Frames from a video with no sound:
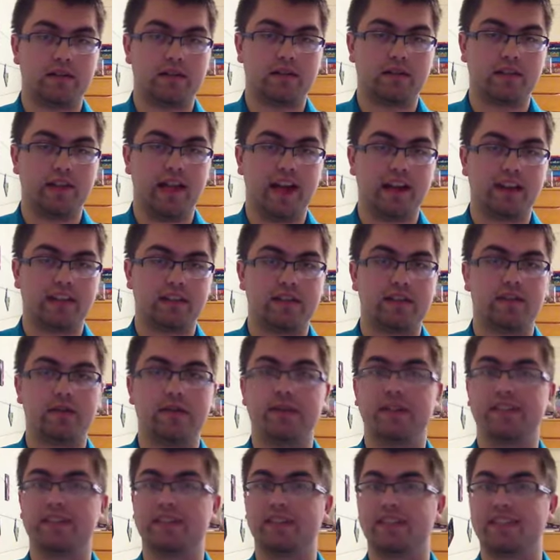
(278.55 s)

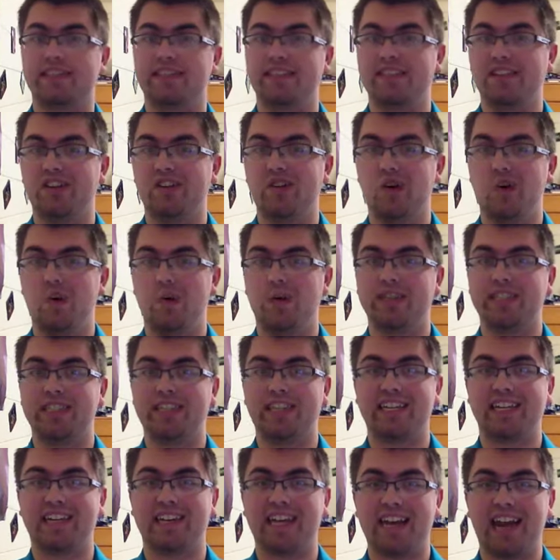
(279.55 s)
latitude is 0
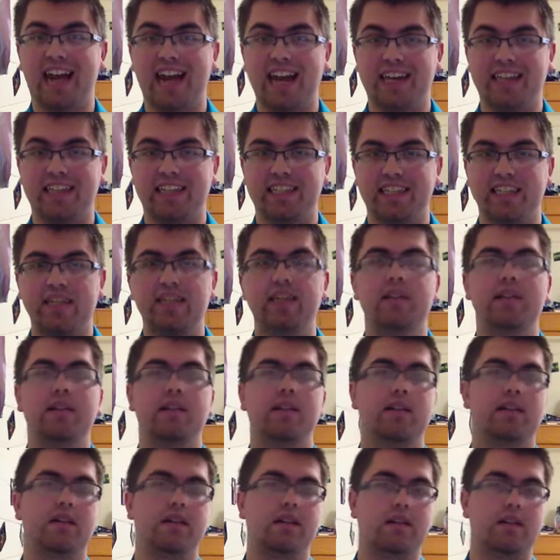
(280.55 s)
to 90
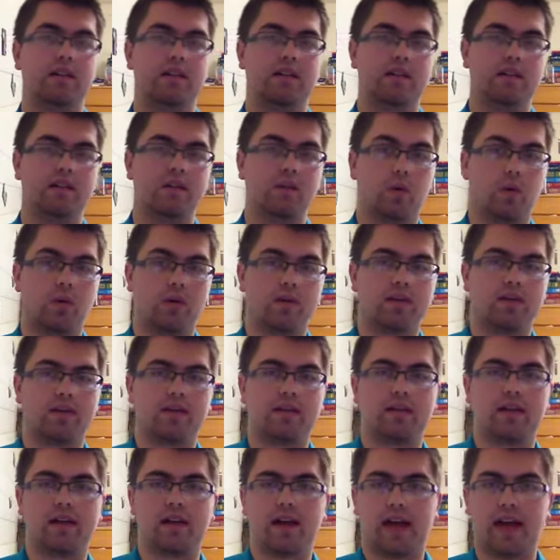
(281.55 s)
north
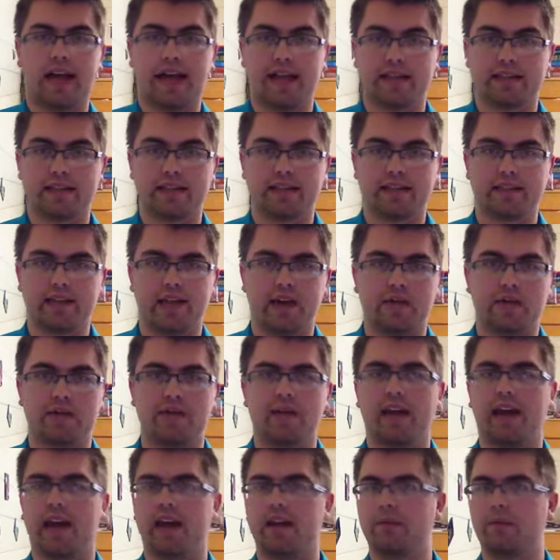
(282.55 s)
and south,
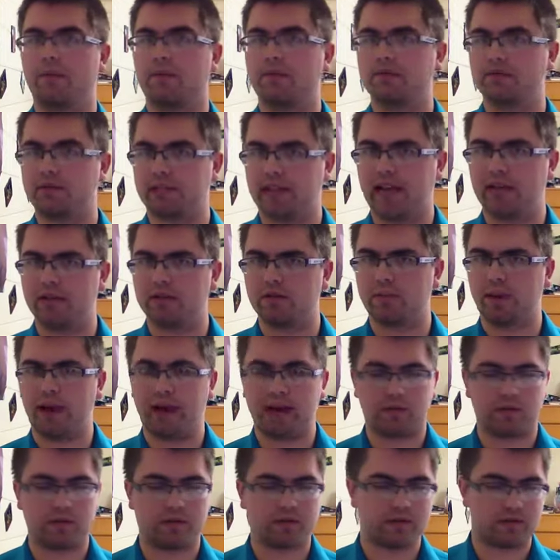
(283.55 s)
and counts
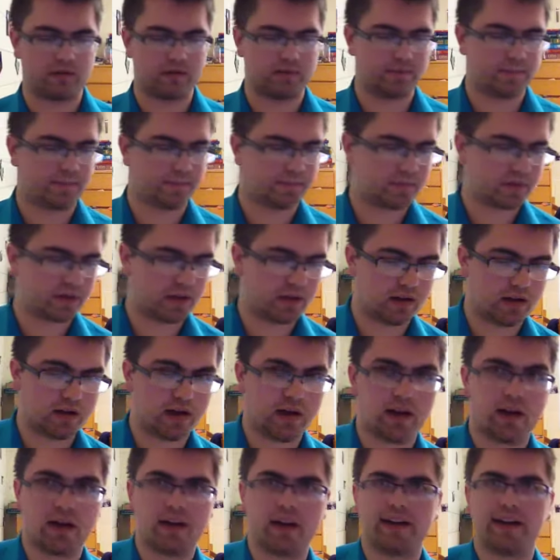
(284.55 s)
backwards.
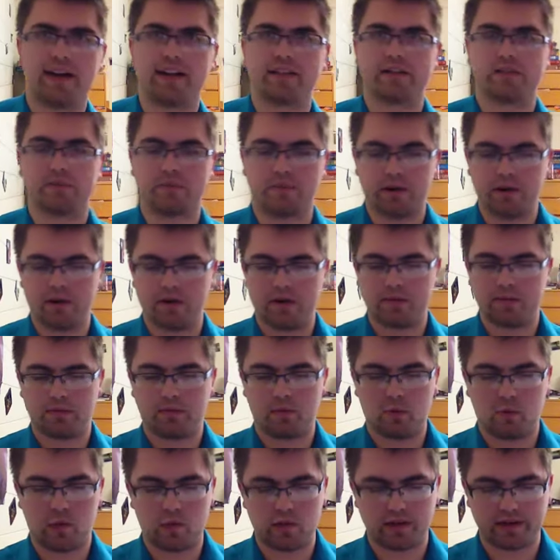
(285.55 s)
Now, some very
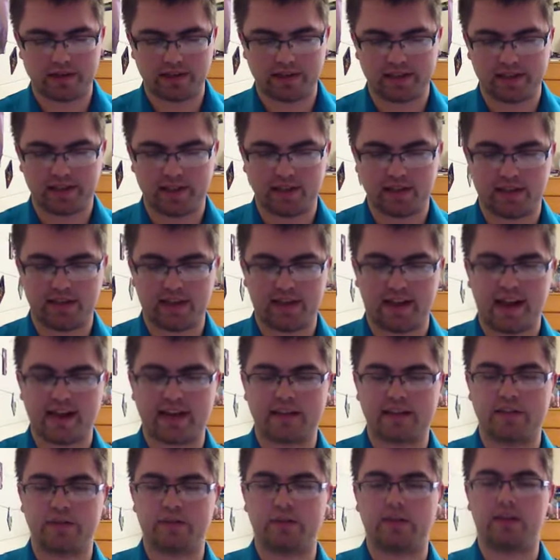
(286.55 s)
important
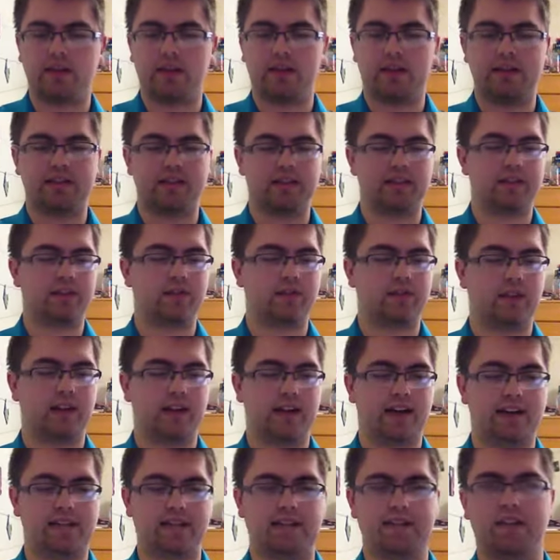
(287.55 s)
latitude and longitude
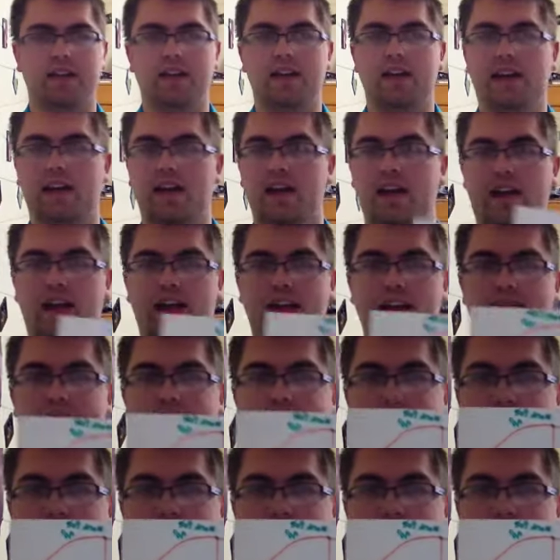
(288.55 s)
lines I have